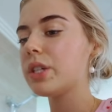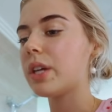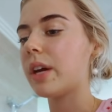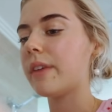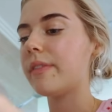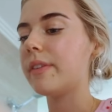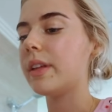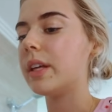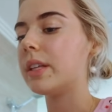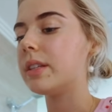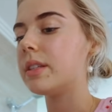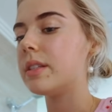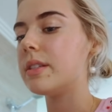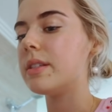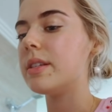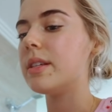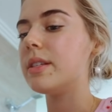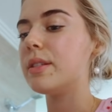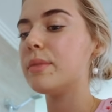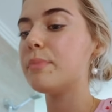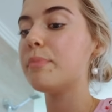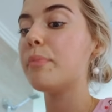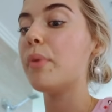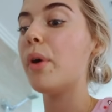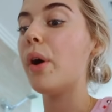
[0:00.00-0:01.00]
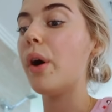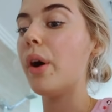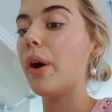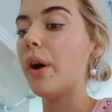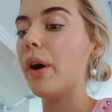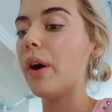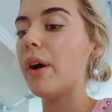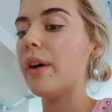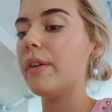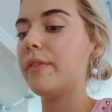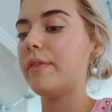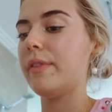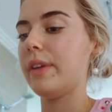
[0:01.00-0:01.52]
I feel like this is
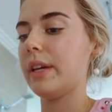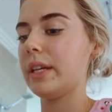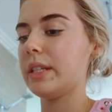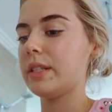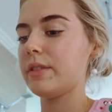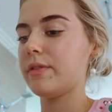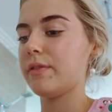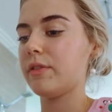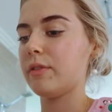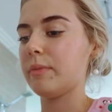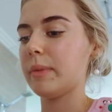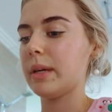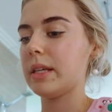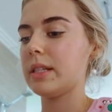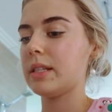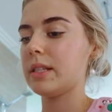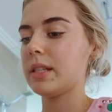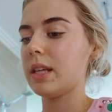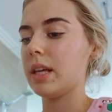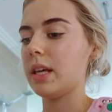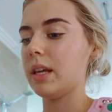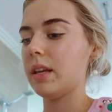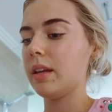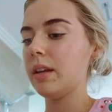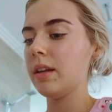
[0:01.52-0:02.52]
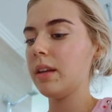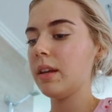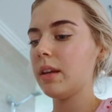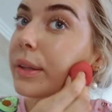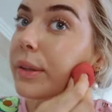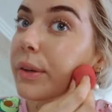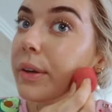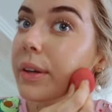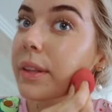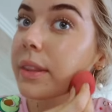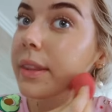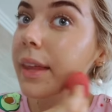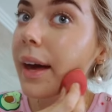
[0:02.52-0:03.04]
perfect for my skin.
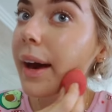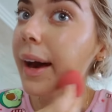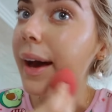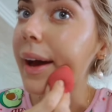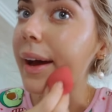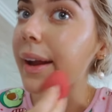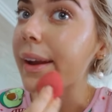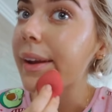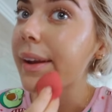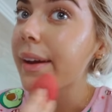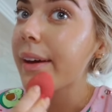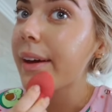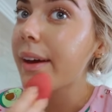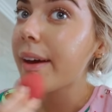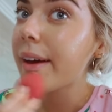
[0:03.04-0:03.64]
Look at that.